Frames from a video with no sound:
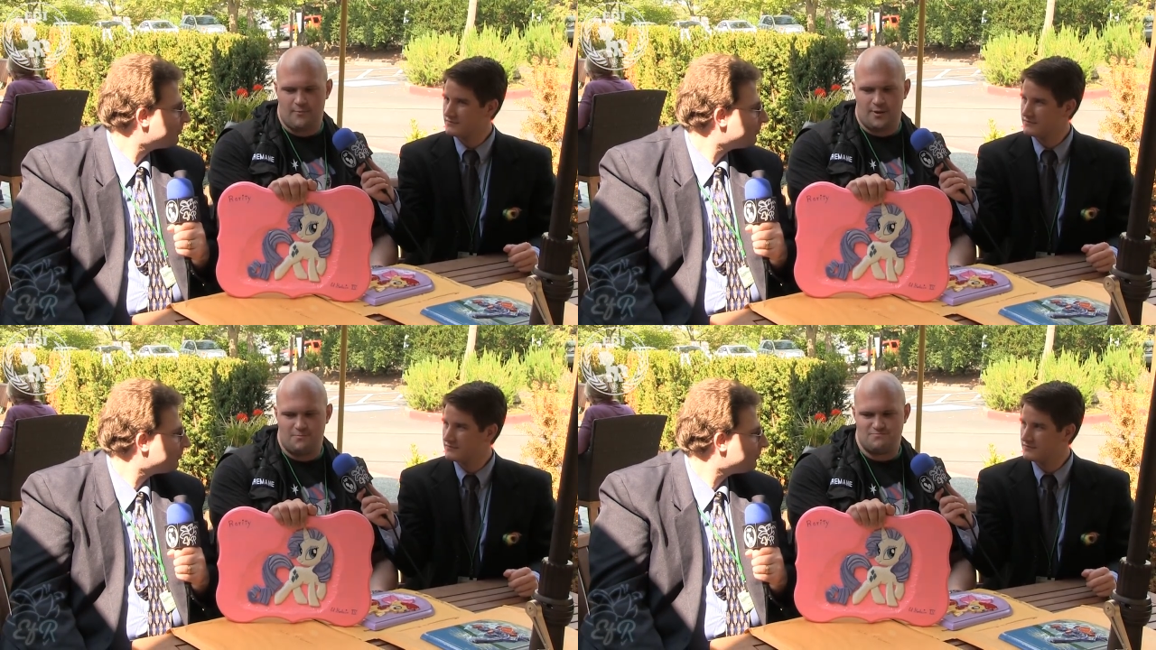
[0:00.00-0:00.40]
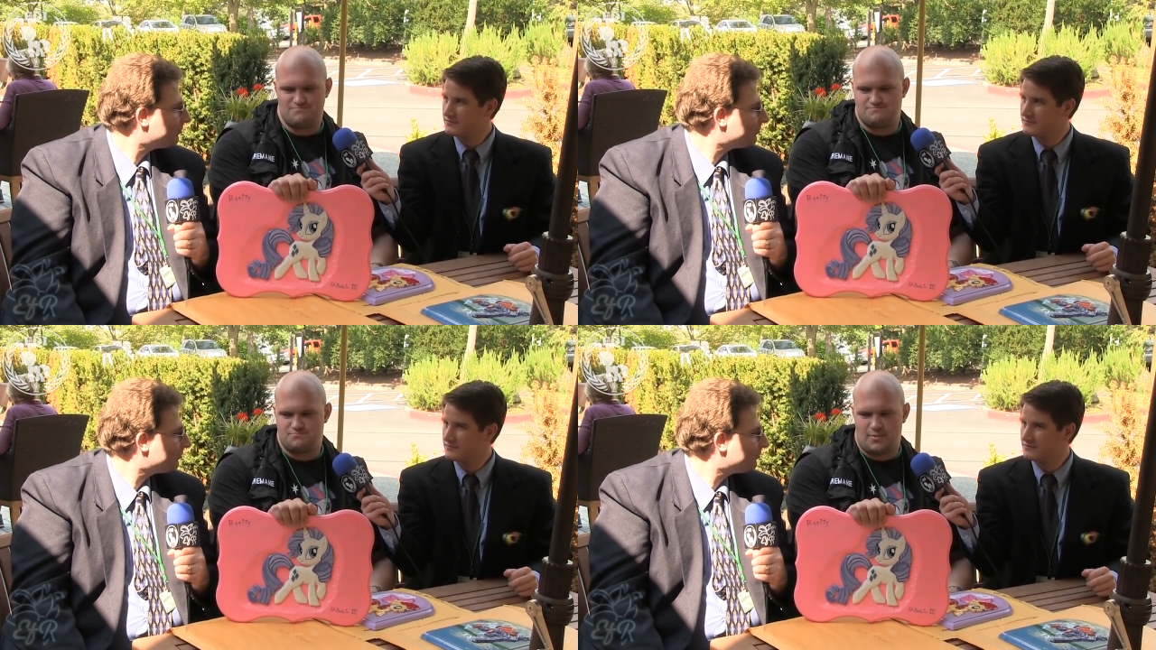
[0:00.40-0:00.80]
Speaker 1: but
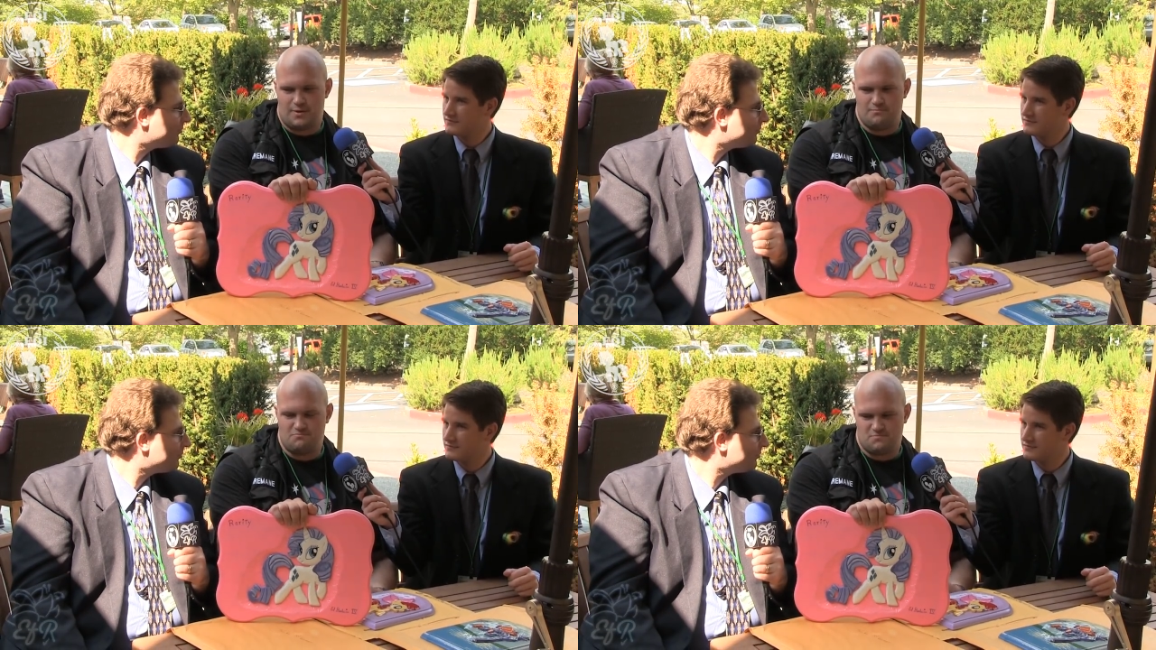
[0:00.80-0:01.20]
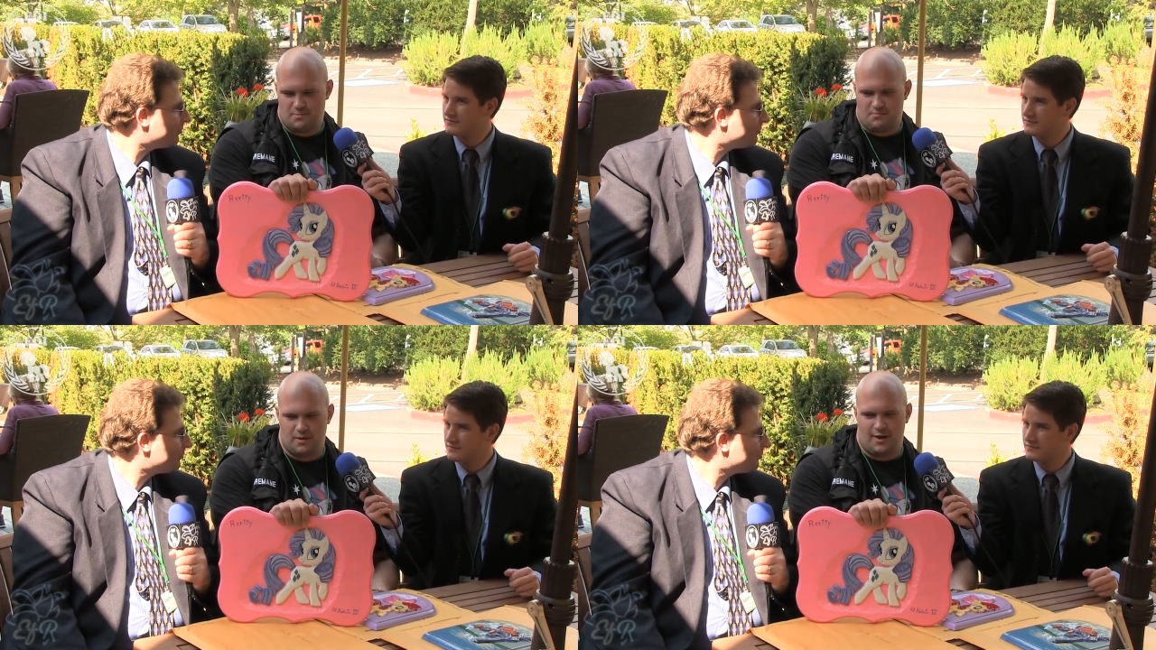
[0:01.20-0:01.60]

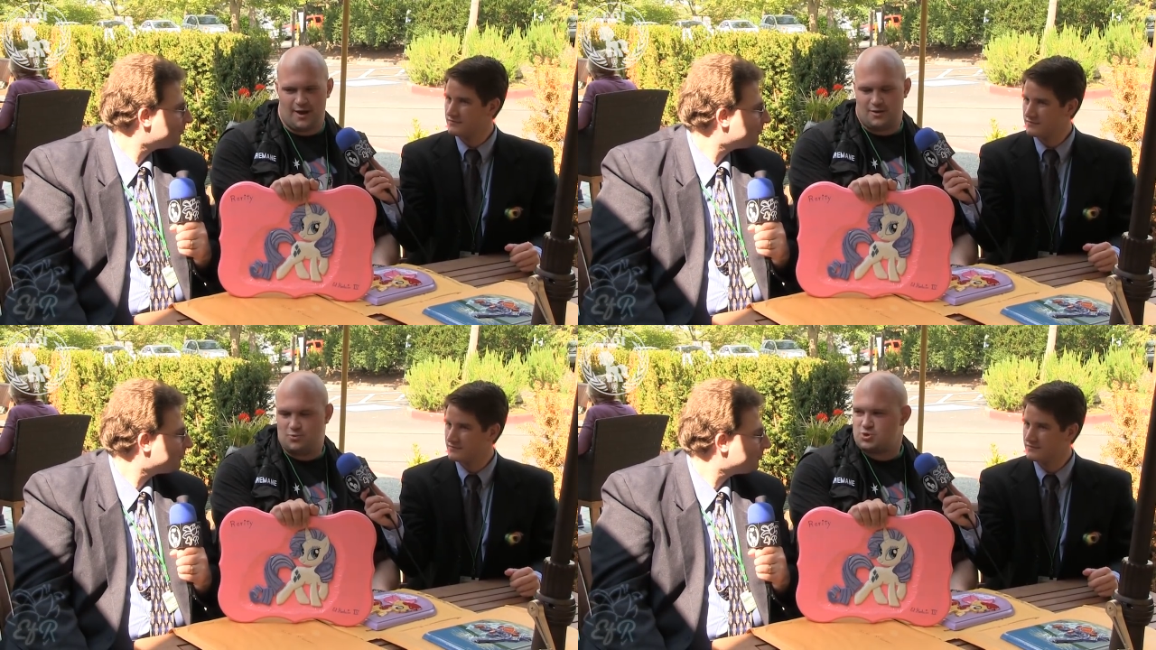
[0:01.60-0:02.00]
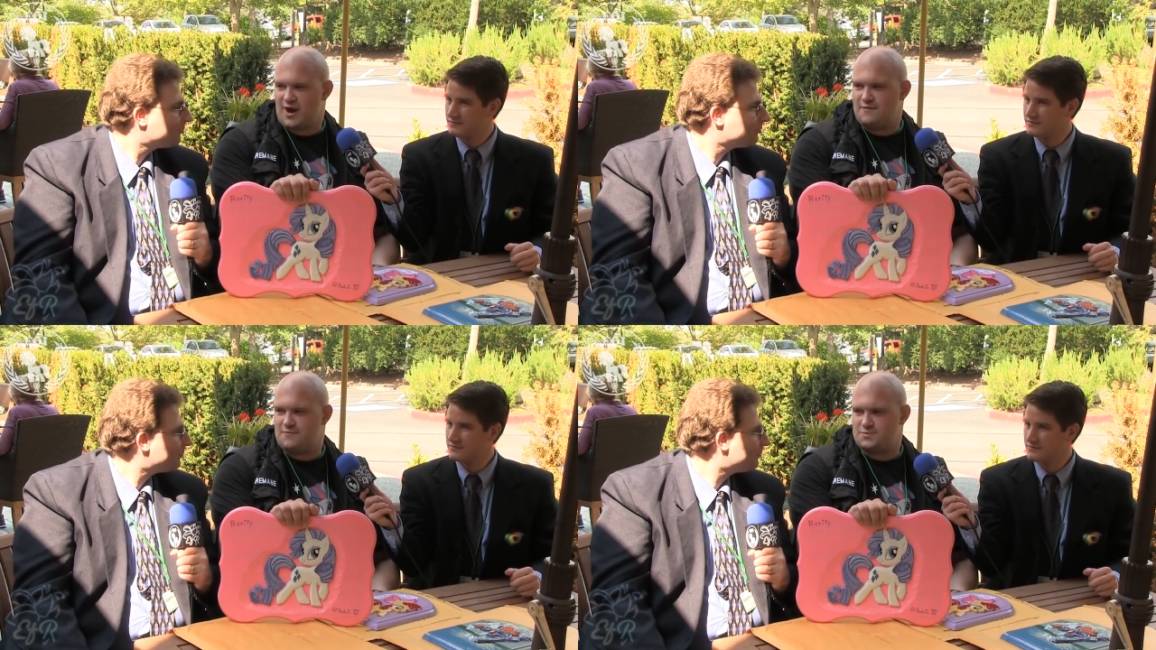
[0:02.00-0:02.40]
my, I don't
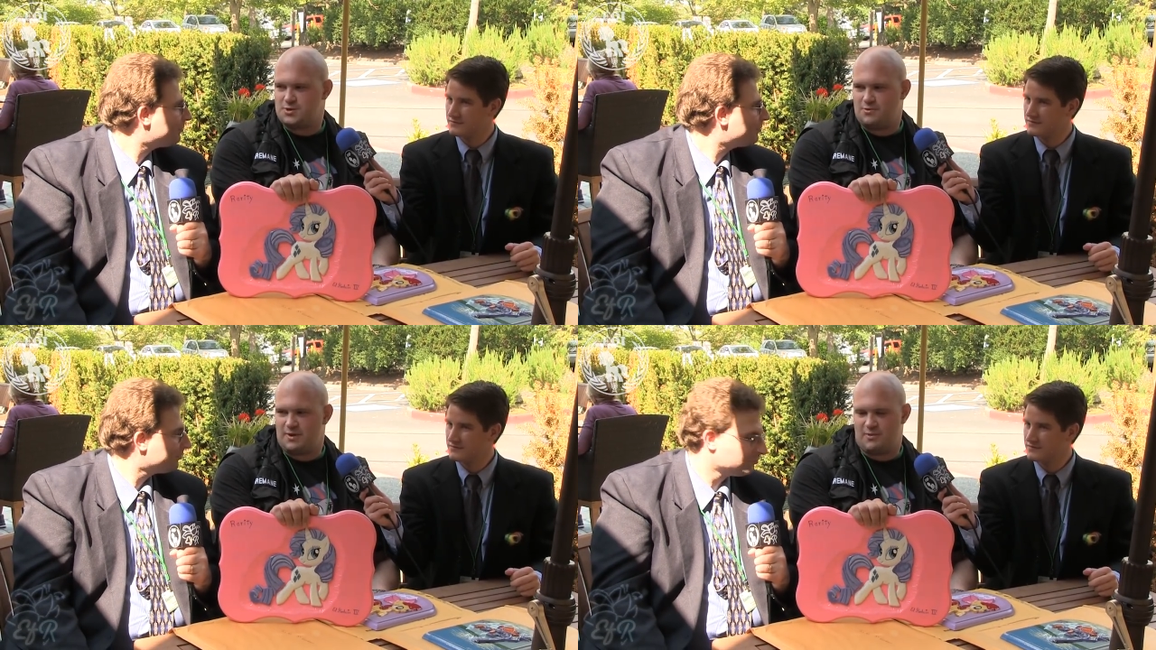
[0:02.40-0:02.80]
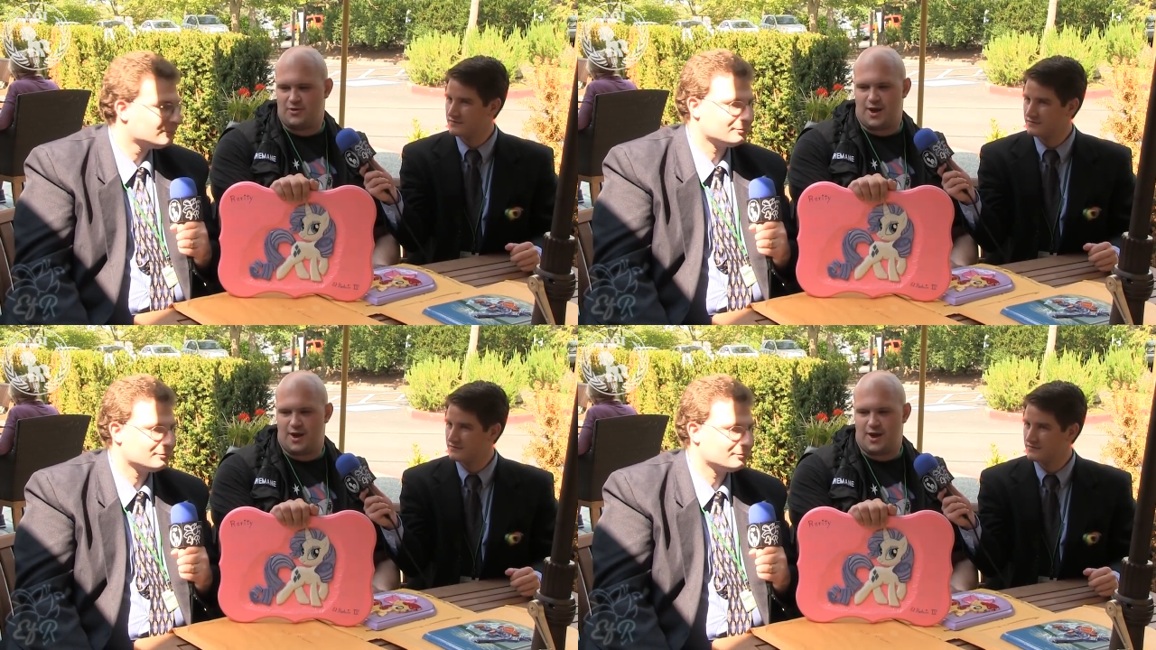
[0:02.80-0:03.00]
drive, so my mm-hmm. mother